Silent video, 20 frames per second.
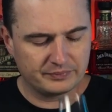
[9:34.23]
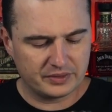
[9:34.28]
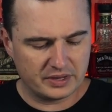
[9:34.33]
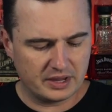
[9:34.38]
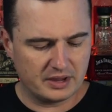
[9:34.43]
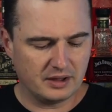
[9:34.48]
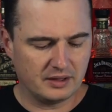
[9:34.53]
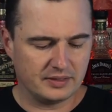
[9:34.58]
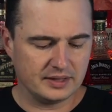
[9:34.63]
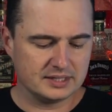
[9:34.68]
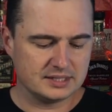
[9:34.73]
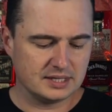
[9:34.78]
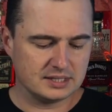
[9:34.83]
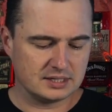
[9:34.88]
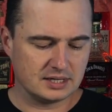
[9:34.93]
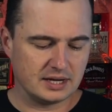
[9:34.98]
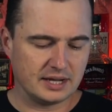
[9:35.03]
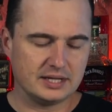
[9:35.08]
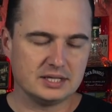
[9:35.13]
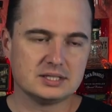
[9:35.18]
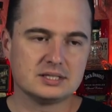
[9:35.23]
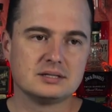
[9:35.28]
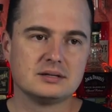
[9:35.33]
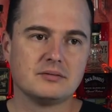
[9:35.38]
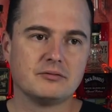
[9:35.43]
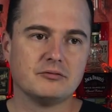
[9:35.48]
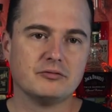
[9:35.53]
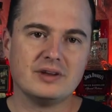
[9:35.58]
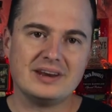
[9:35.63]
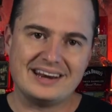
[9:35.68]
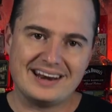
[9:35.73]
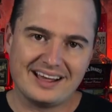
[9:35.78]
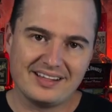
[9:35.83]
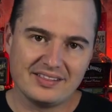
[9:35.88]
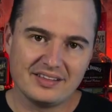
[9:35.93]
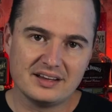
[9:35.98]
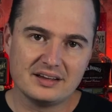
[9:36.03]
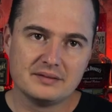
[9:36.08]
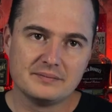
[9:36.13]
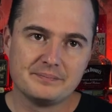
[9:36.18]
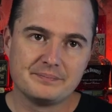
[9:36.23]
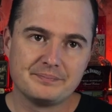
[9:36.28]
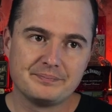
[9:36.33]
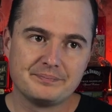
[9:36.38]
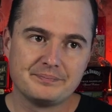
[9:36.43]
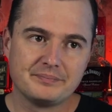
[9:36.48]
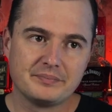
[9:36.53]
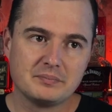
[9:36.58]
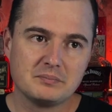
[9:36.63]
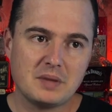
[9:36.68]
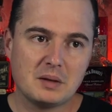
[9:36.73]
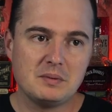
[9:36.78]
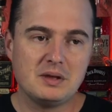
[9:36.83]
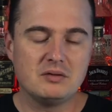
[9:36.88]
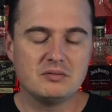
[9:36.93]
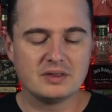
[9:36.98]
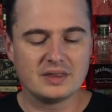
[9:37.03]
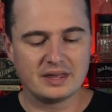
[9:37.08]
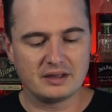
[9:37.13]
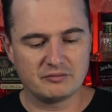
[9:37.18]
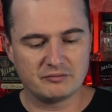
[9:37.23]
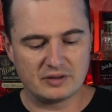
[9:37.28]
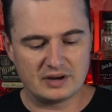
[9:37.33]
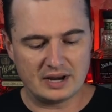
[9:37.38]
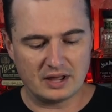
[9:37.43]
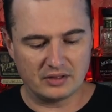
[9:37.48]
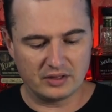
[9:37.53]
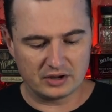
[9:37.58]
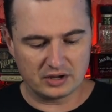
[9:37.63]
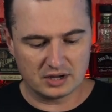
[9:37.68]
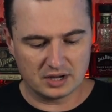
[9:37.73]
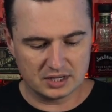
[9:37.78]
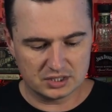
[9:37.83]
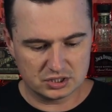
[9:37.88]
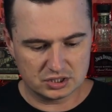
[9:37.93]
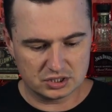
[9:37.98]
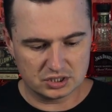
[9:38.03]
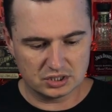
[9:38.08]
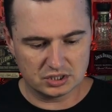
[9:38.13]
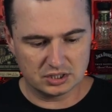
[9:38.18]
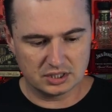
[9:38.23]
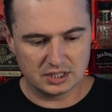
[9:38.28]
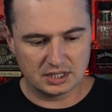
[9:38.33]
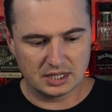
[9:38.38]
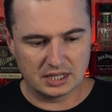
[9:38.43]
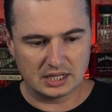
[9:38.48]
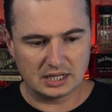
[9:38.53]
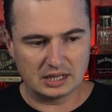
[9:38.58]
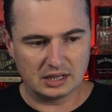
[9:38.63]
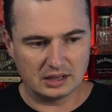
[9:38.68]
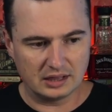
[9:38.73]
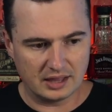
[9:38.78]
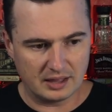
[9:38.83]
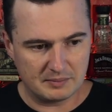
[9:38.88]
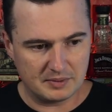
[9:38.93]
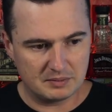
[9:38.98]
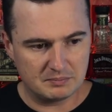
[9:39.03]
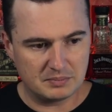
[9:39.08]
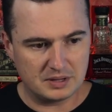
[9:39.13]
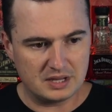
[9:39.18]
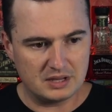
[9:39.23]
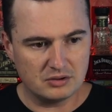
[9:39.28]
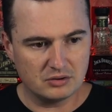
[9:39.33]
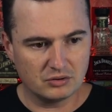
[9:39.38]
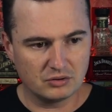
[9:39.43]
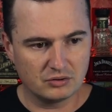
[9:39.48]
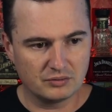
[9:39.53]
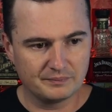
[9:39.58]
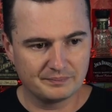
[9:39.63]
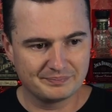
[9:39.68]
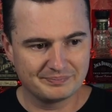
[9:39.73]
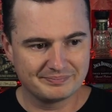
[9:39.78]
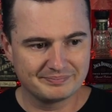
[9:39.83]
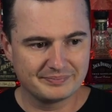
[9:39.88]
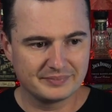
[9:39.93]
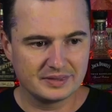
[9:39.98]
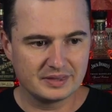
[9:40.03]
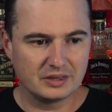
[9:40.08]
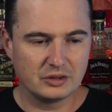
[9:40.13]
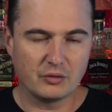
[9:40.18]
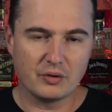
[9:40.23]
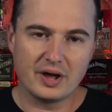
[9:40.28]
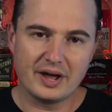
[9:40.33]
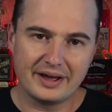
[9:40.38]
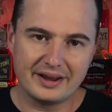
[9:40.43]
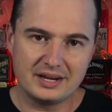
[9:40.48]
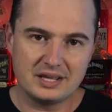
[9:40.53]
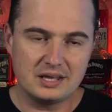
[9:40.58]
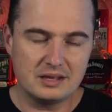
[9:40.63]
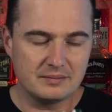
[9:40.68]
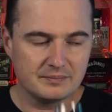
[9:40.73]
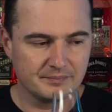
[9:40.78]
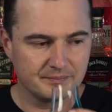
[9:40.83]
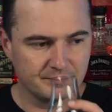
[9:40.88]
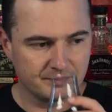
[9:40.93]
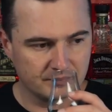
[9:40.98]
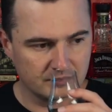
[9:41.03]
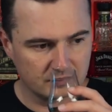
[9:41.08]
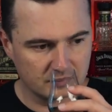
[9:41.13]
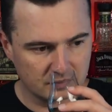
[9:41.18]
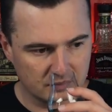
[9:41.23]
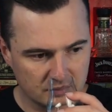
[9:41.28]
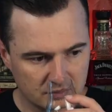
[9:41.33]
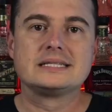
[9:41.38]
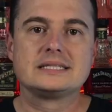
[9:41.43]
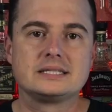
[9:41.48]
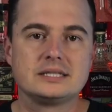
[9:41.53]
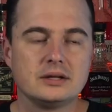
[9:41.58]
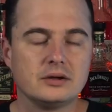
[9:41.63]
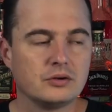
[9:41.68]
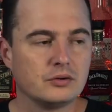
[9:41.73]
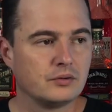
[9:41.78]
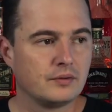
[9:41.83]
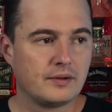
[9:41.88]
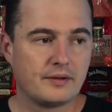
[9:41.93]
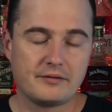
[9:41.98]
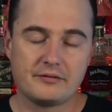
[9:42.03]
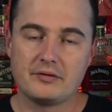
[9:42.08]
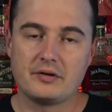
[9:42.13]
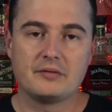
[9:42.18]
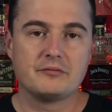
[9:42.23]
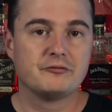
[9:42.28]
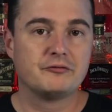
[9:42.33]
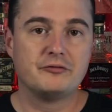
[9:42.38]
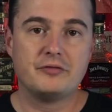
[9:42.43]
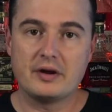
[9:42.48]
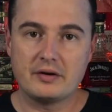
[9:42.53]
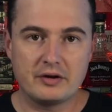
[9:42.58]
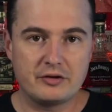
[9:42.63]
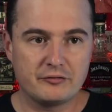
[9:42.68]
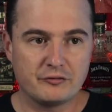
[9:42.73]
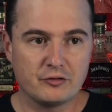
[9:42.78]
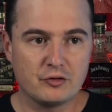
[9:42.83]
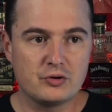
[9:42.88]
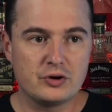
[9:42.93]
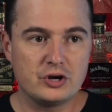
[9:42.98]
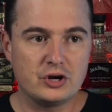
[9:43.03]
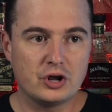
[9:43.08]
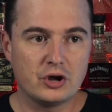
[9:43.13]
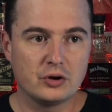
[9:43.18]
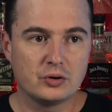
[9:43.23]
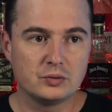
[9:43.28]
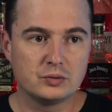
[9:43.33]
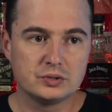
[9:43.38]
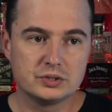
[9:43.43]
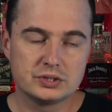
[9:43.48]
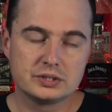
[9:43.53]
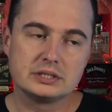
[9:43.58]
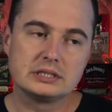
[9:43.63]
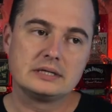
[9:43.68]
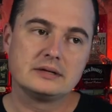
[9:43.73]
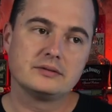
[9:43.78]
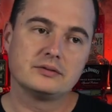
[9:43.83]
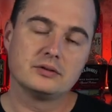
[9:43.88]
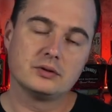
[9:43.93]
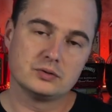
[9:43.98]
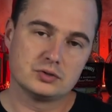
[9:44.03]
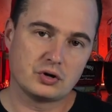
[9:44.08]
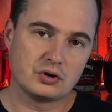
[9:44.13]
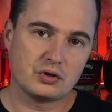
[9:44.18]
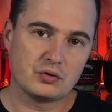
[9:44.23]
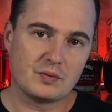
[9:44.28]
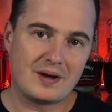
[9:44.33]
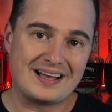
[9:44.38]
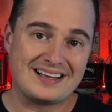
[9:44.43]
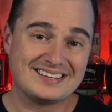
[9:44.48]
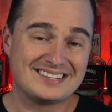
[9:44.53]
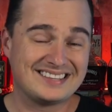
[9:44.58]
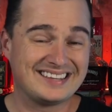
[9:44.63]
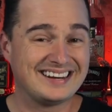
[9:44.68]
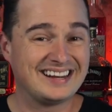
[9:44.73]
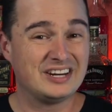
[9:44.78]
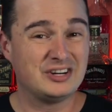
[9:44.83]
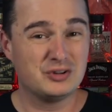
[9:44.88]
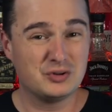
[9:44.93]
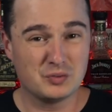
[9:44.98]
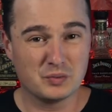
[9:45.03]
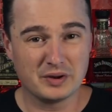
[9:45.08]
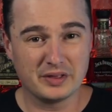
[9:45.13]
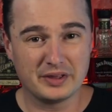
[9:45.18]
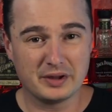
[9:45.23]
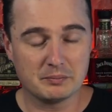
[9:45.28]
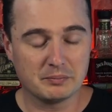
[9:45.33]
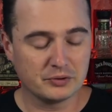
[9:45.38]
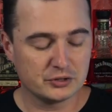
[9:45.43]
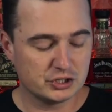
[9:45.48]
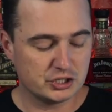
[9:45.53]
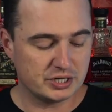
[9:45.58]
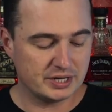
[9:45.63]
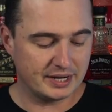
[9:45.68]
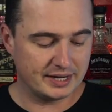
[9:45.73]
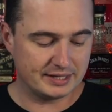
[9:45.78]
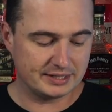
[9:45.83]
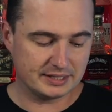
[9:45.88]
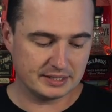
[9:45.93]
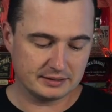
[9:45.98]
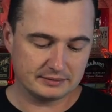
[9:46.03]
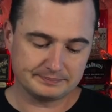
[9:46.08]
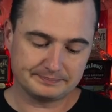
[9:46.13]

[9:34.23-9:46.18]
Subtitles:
Yeah, this has a nice vanilla, maybe even like vanilla custard, lemon peel, a little honey. Still very fruity nose. Those are the ryes that I do really appreciate.